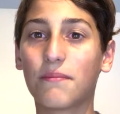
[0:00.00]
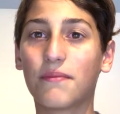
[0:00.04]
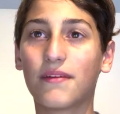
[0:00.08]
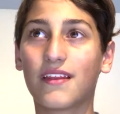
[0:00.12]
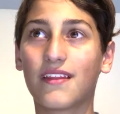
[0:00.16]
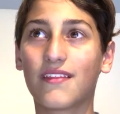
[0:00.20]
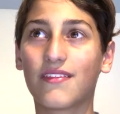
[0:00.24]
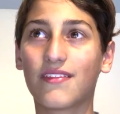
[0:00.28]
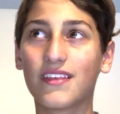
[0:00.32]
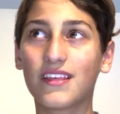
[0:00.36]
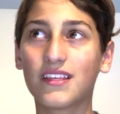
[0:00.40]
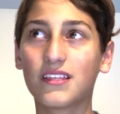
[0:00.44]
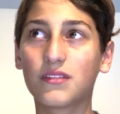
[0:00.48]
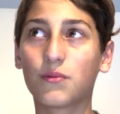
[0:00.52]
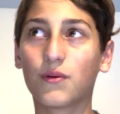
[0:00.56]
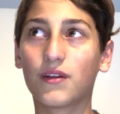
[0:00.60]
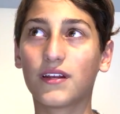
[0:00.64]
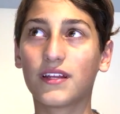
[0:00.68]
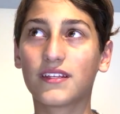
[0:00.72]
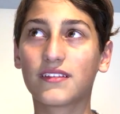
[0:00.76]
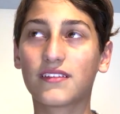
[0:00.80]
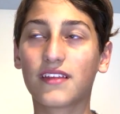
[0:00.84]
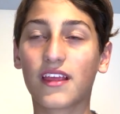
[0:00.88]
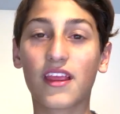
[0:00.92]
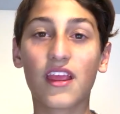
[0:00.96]
But in this one,
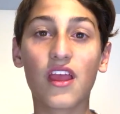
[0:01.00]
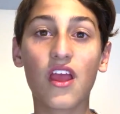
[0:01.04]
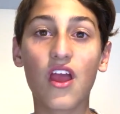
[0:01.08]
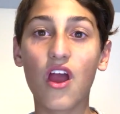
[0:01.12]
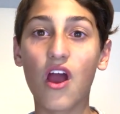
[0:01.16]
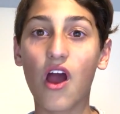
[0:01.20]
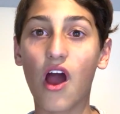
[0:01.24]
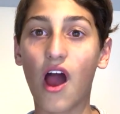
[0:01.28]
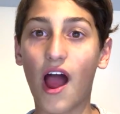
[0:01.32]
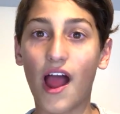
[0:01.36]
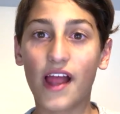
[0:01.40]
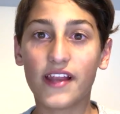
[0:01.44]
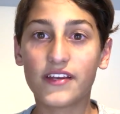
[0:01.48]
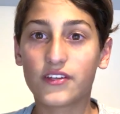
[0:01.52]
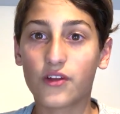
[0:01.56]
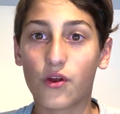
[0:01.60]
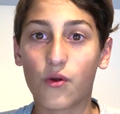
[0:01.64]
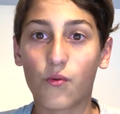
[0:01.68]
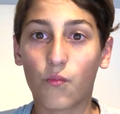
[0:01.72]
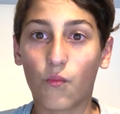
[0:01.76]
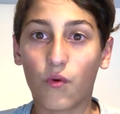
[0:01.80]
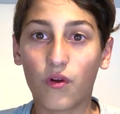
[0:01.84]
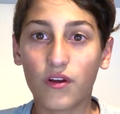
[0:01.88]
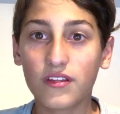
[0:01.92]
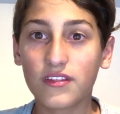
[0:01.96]
he's like, I
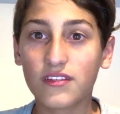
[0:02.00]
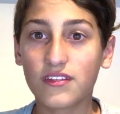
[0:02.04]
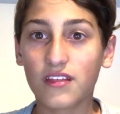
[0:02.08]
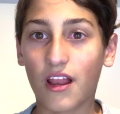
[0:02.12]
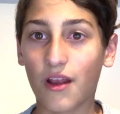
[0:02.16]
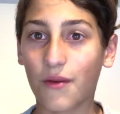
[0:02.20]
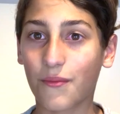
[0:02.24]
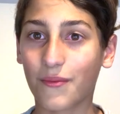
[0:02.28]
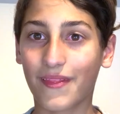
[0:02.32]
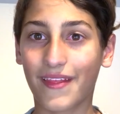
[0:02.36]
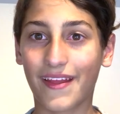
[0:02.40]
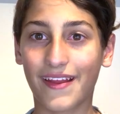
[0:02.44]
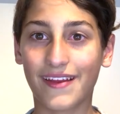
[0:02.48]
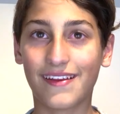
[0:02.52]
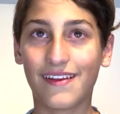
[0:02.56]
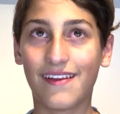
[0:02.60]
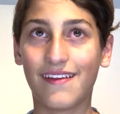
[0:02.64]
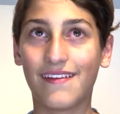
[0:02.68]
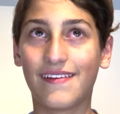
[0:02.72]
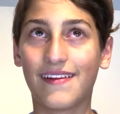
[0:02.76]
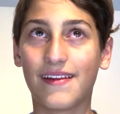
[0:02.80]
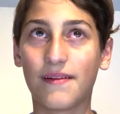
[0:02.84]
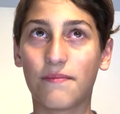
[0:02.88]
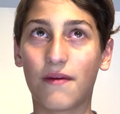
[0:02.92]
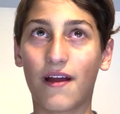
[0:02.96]
don't want to start a
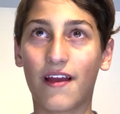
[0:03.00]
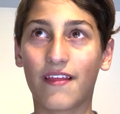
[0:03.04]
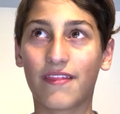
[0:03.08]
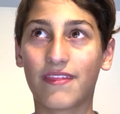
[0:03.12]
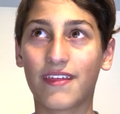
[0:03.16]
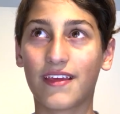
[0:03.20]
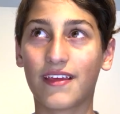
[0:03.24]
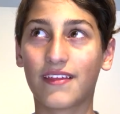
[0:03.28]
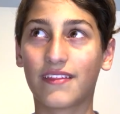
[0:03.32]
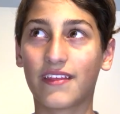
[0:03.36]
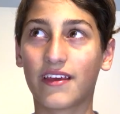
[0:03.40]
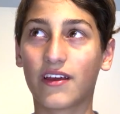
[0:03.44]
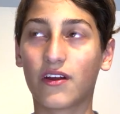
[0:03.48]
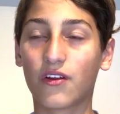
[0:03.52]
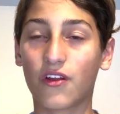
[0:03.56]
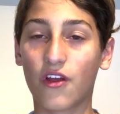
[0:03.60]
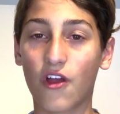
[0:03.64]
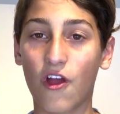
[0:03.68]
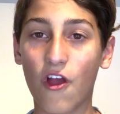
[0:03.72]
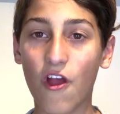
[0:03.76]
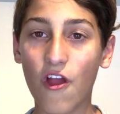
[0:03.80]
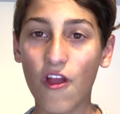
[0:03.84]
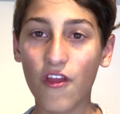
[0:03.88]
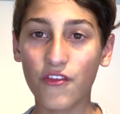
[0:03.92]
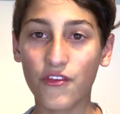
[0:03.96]
relationship, I think they're gonna
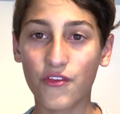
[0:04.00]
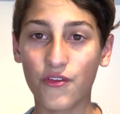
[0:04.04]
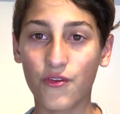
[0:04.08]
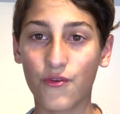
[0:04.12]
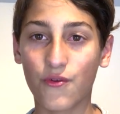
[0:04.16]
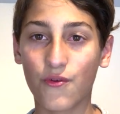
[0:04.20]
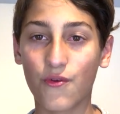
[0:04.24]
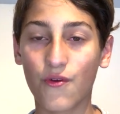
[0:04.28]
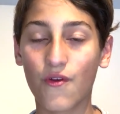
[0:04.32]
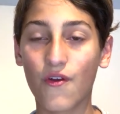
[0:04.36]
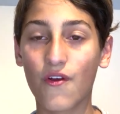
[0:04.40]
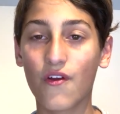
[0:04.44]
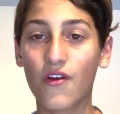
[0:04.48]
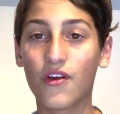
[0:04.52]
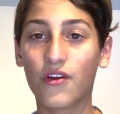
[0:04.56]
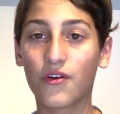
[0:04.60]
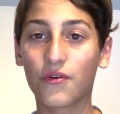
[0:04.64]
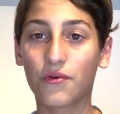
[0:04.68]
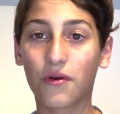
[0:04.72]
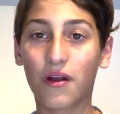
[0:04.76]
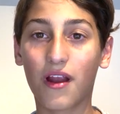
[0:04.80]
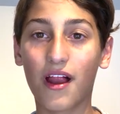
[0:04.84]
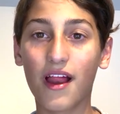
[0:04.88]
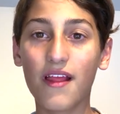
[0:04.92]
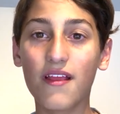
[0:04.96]
hurt you,
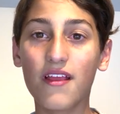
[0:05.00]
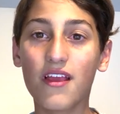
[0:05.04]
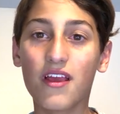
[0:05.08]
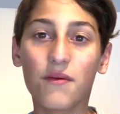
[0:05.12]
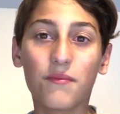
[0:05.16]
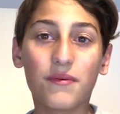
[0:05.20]
right?